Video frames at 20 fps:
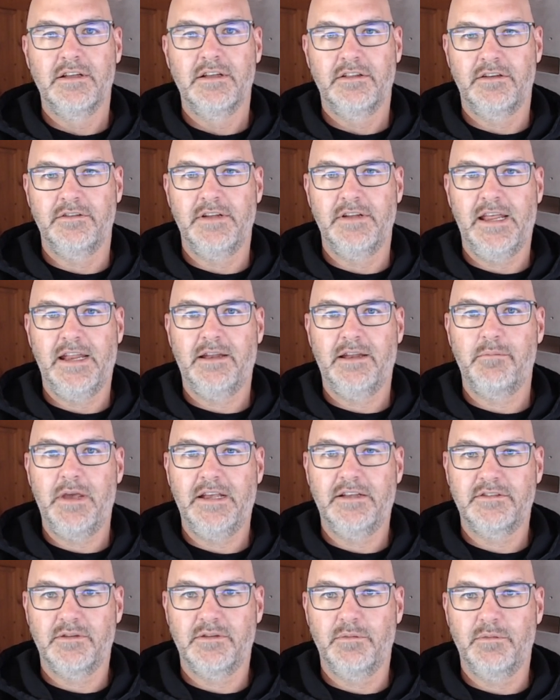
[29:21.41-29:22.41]

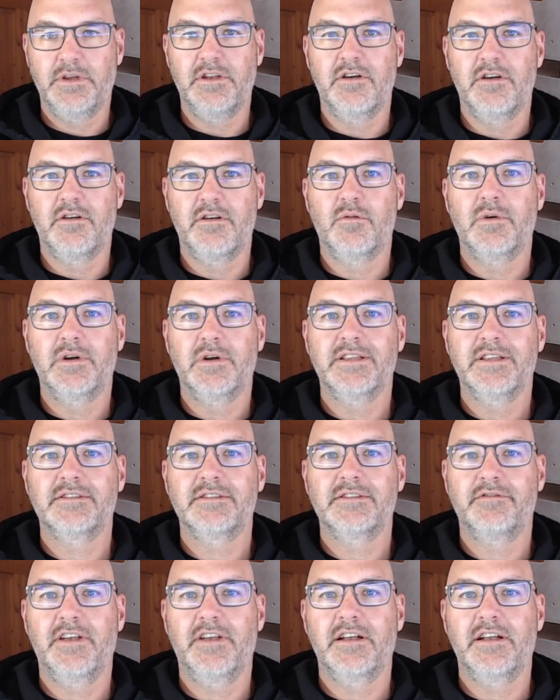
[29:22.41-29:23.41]
database and we know what is
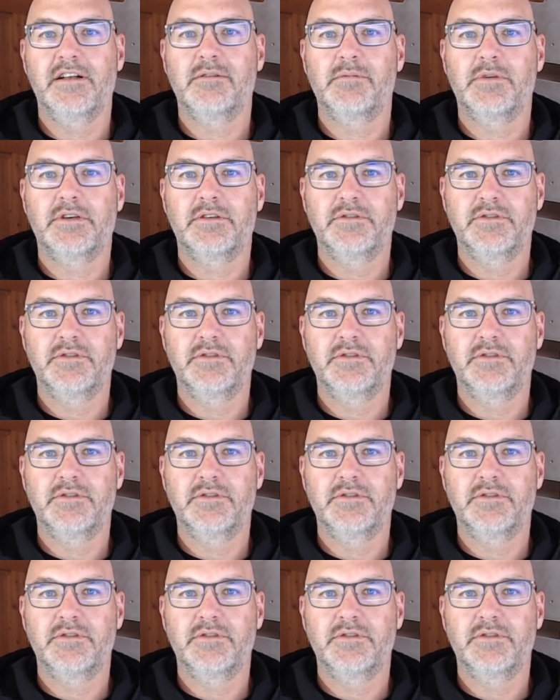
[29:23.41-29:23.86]
available.